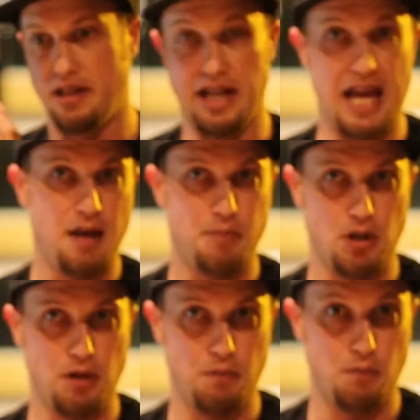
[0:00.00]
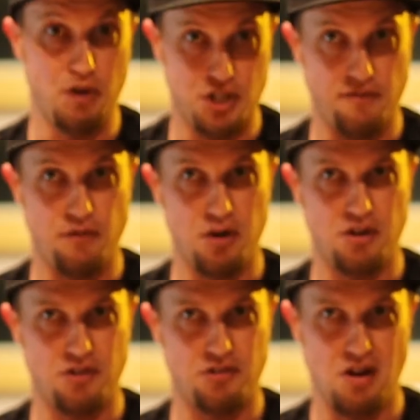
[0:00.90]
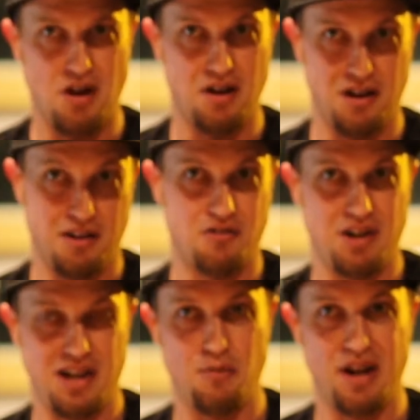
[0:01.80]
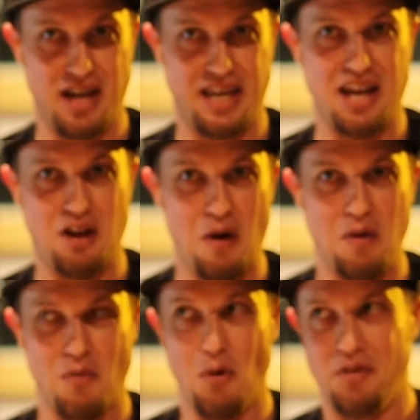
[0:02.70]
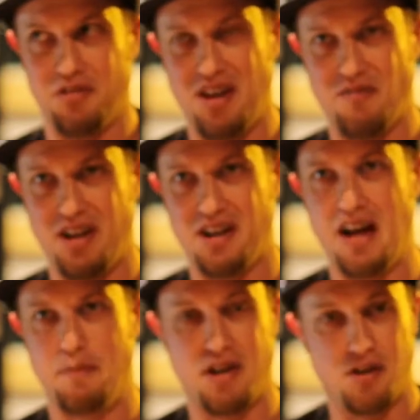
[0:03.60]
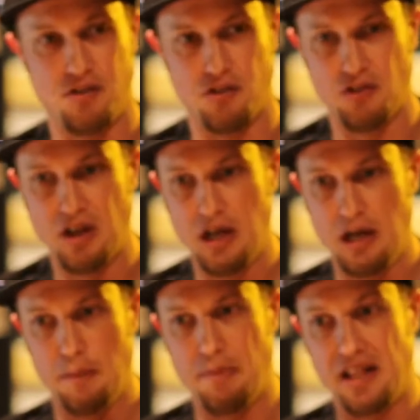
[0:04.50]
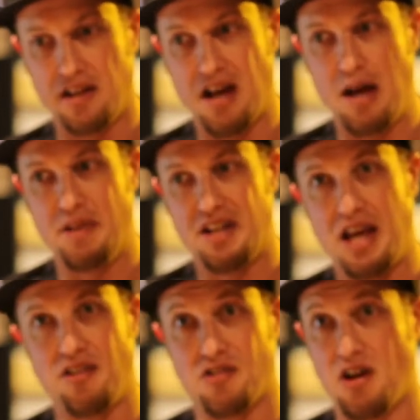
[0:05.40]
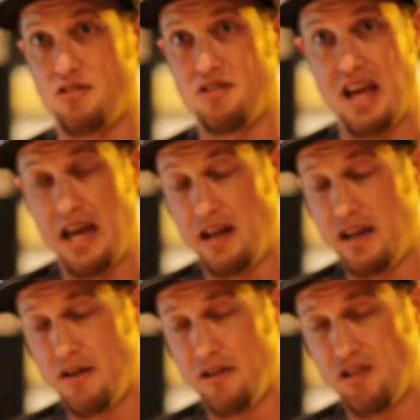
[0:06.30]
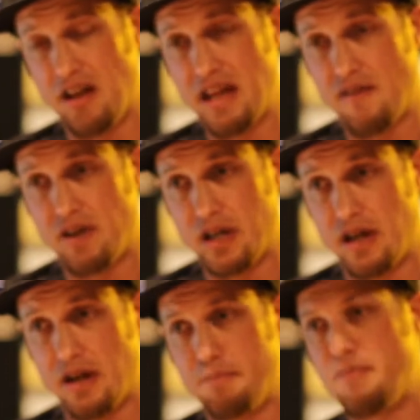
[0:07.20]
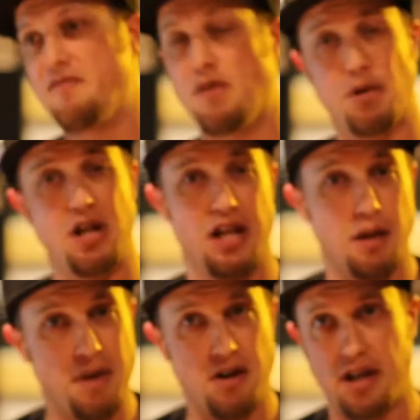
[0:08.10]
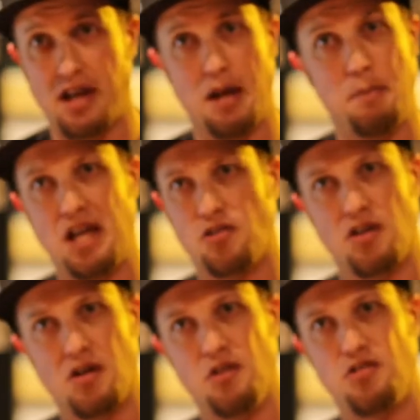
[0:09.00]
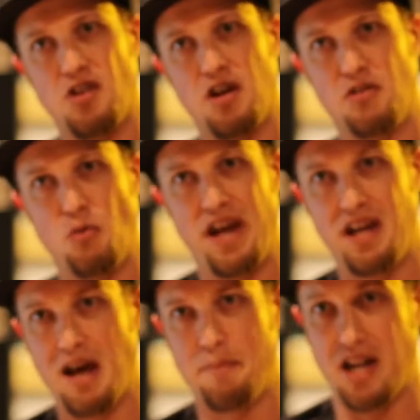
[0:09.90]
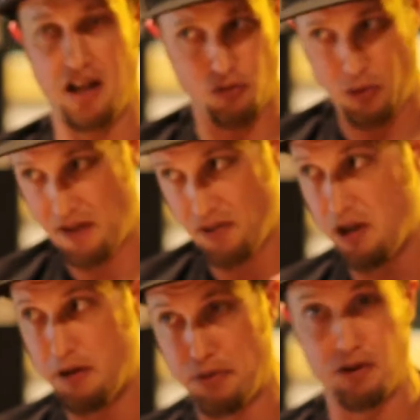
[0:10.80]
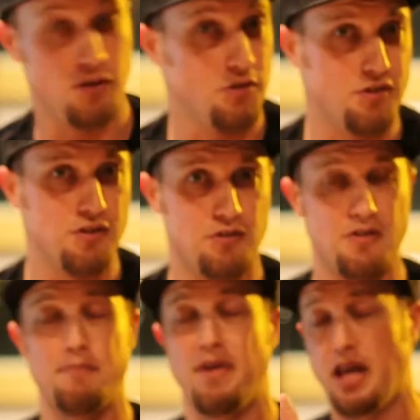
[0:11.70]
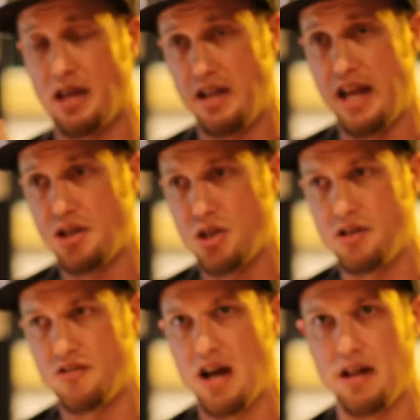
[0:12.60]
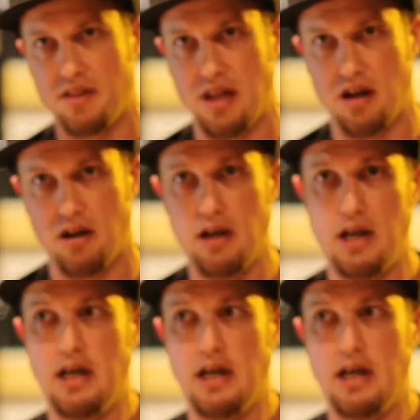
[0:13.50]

the label, which I focus on literally when I get home almost every night, because by the time the day starts to end here in South Africa, everybody in America and Mexico start to wake up, and as we have a lot of producers and connections out there,